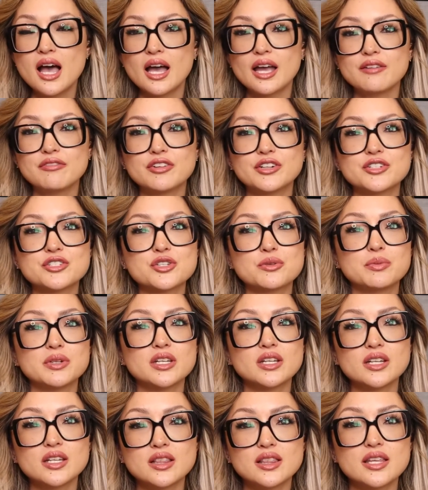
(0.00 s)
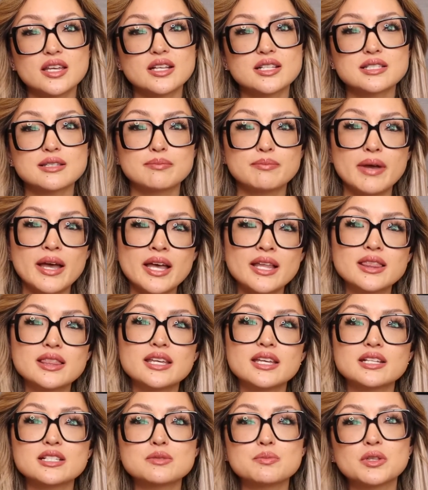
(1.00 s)
I've heard so many good things and bad
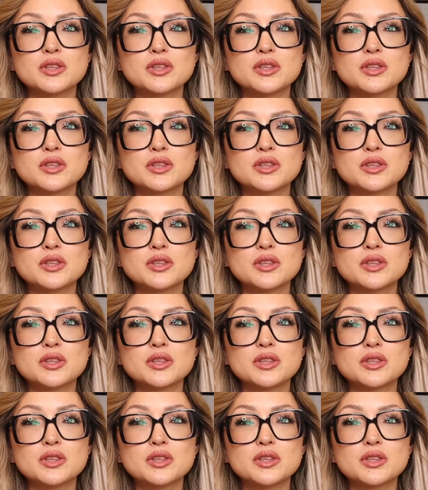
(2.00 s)
things,